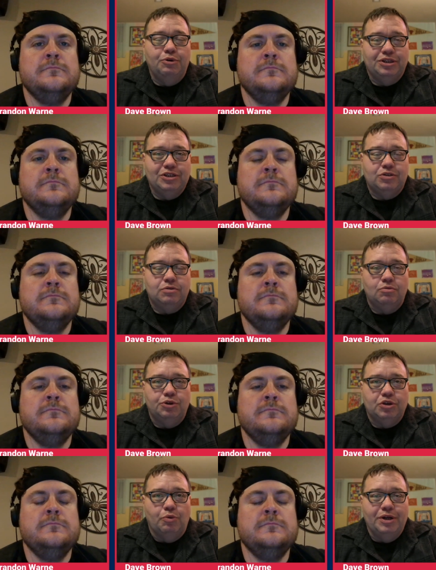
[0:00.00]
Speaker 1: with this
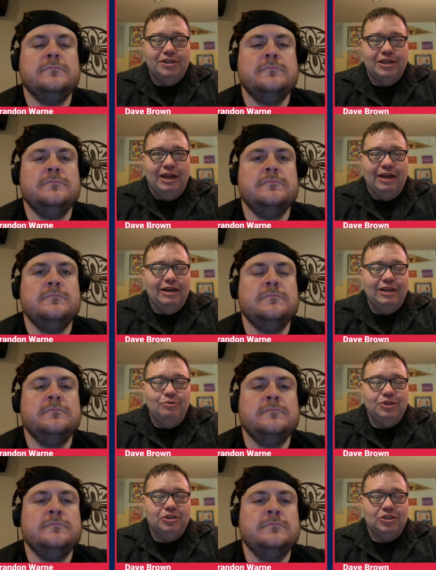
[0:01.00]
with the win today, and he
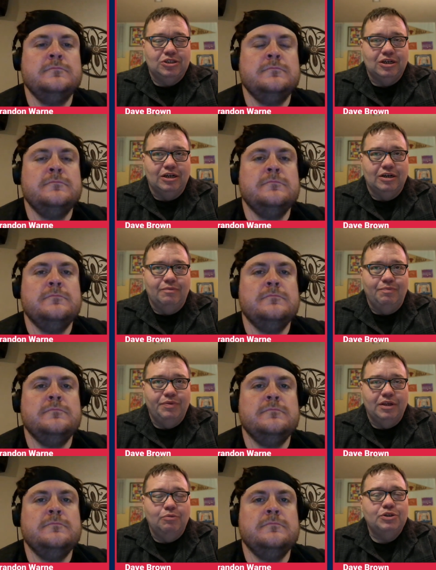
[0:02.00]
was just uh,
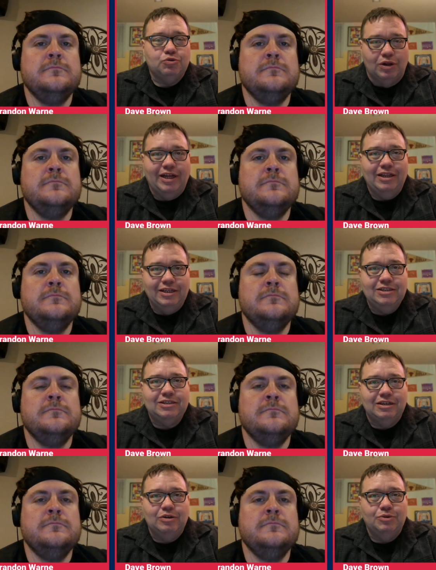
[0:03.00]
he was relentless,
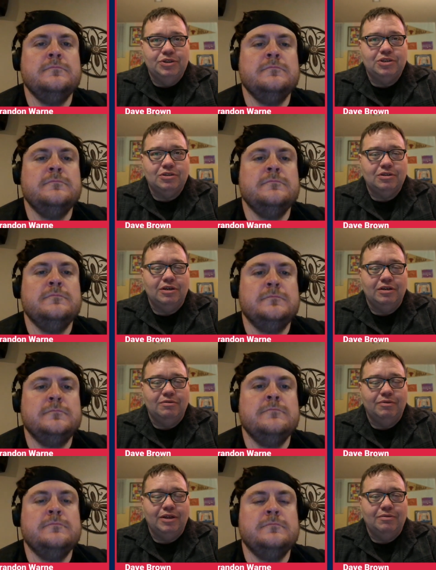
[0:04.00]
and he was and
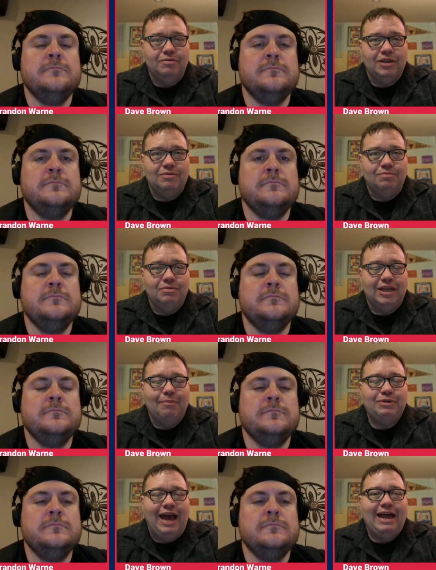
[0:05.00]
and he
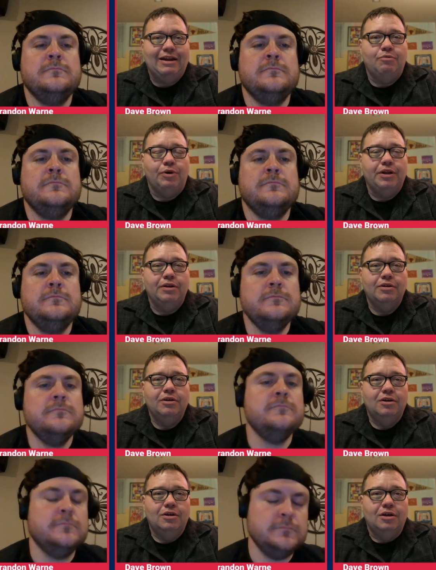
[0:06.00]
kept at it when.
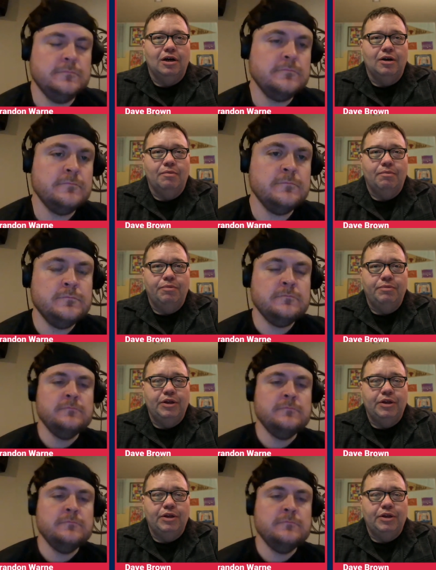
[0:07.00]
Uh, you